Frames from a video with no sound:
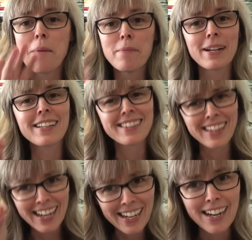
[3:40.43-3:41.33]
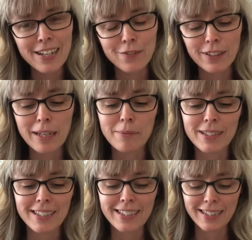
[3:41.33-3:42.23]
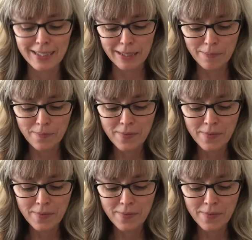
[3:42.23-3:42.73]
but that kind of labeling system.